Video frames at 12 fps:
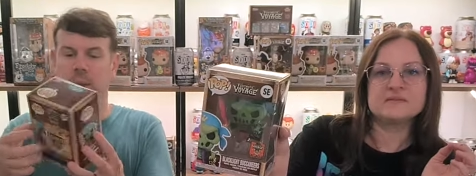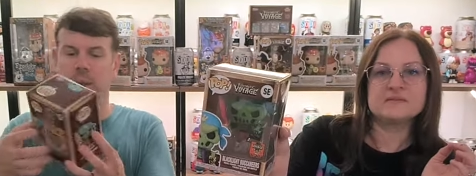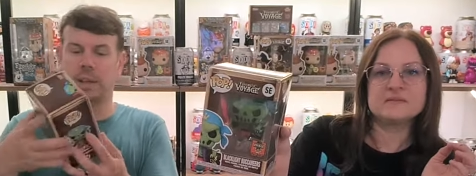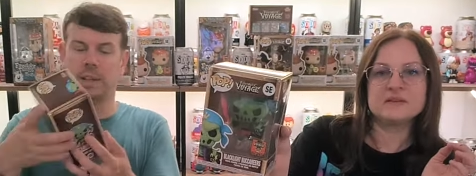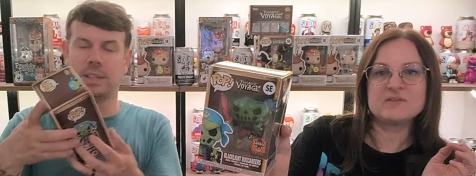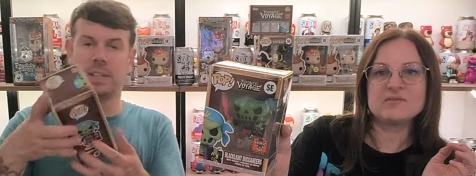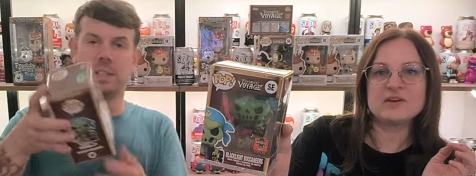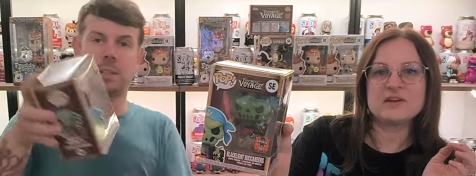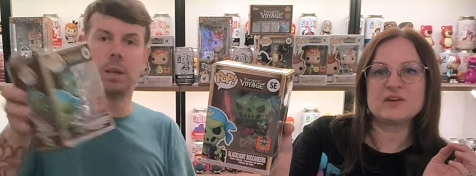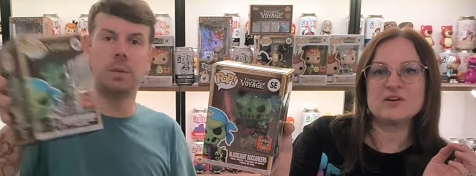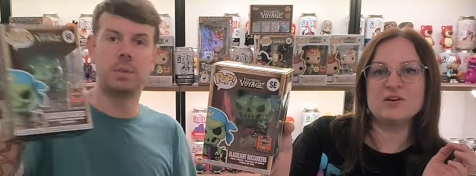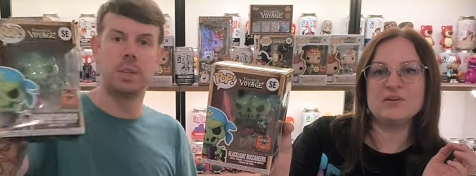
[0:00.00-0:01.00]
Speaker 1: Because it's
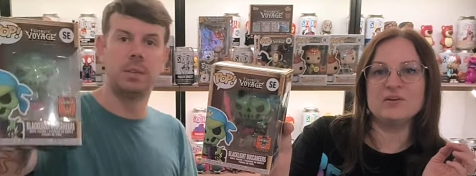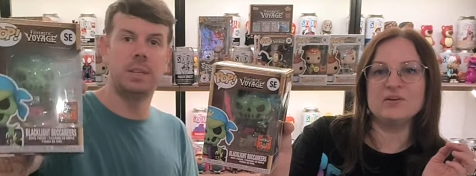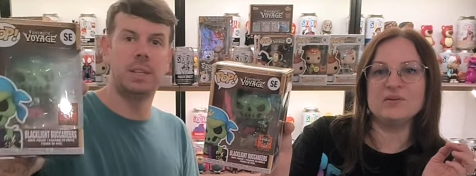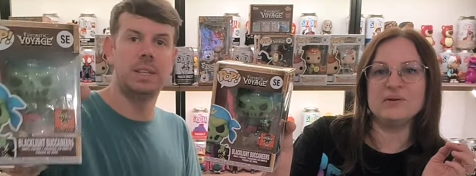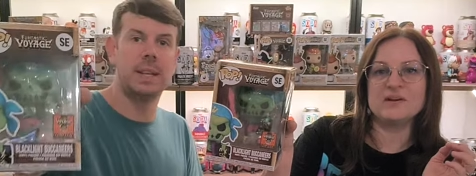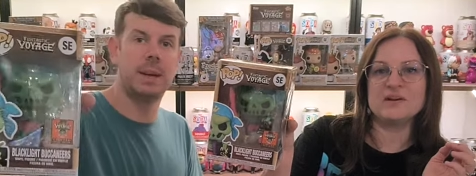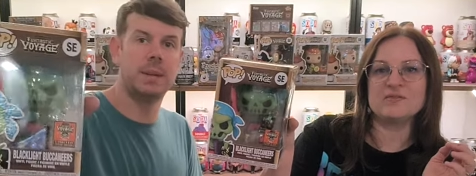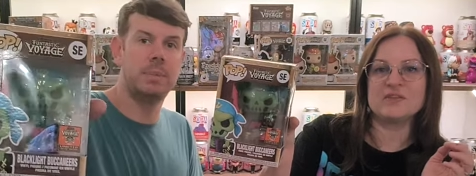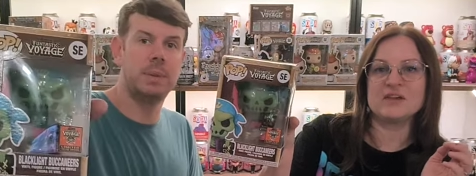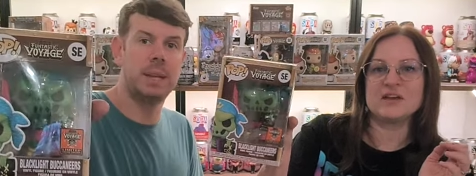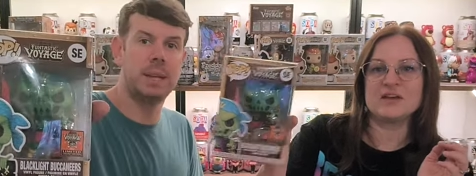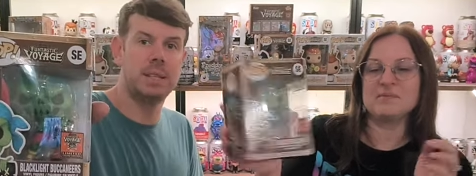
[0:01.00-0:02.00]
really so, cool. so detailed. But
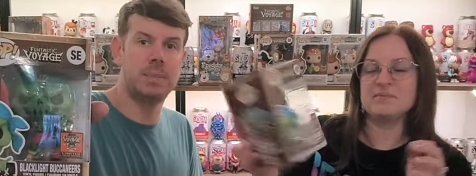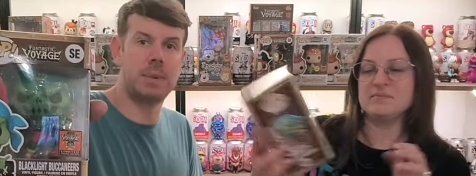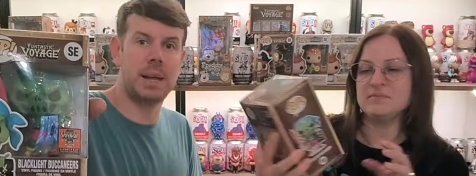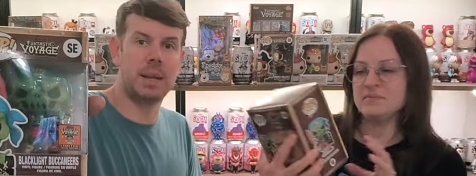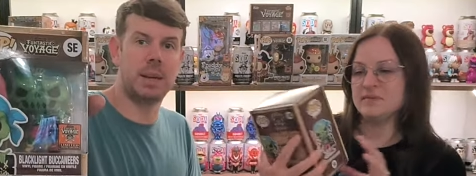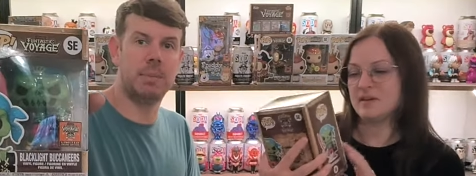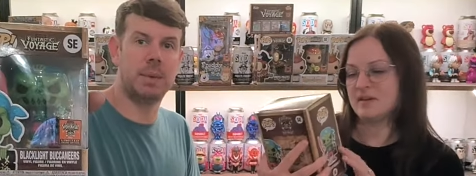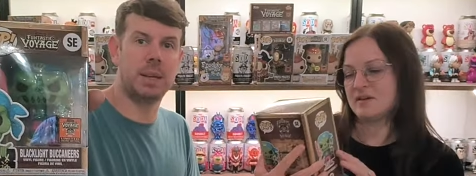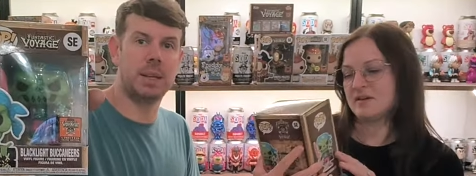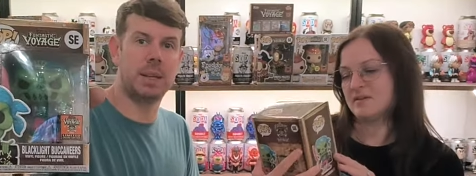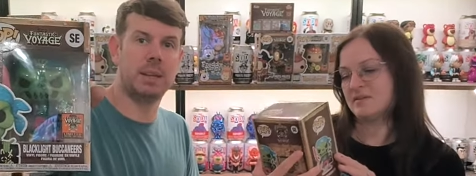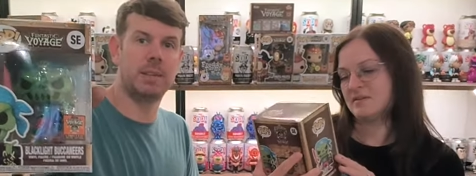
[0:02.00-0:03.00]
that's the Blacklight yeah.
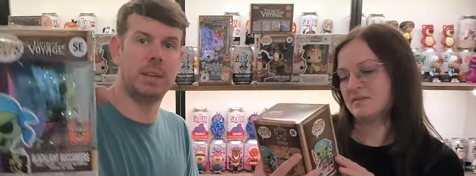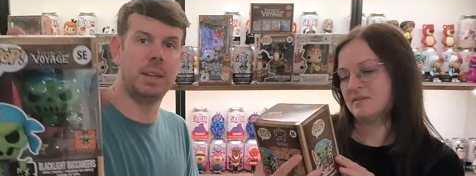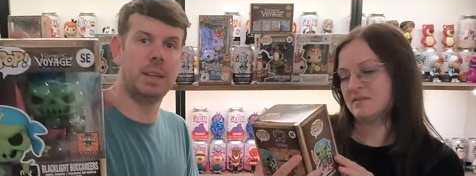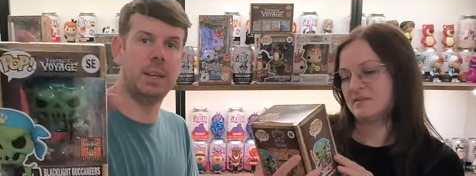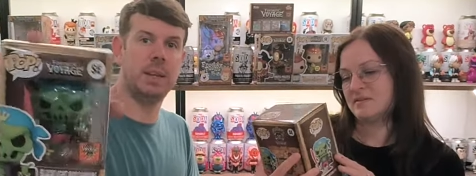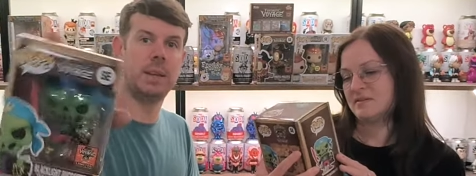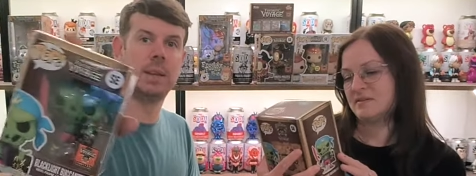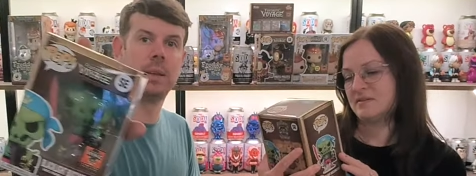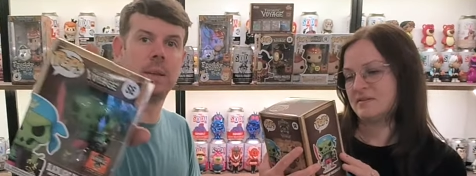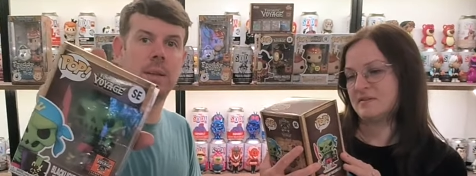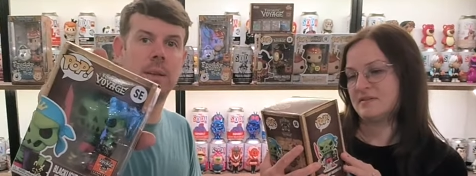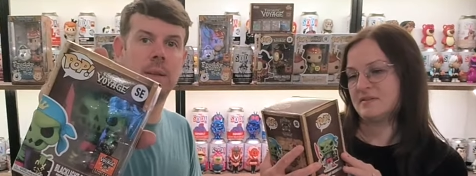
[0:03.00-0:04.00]
Buccaneer right there.
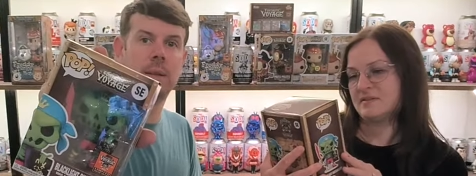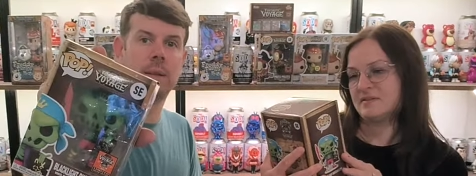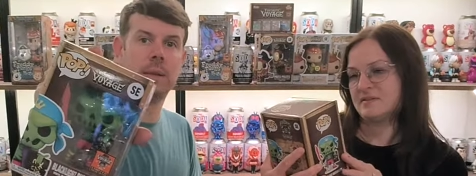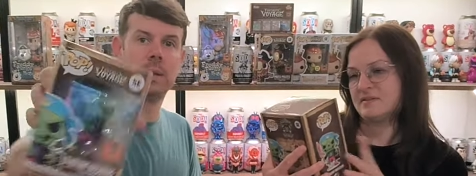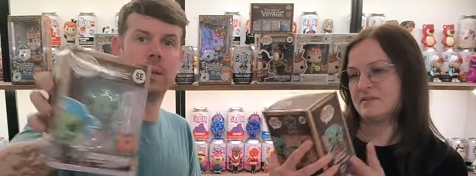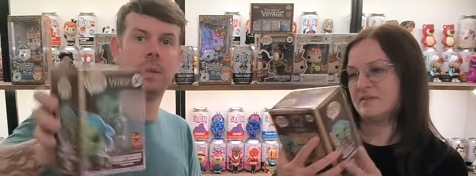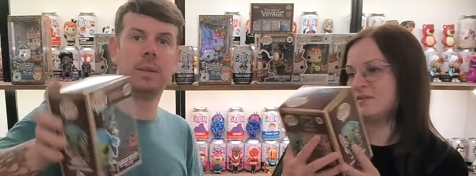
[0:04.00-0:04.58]
I love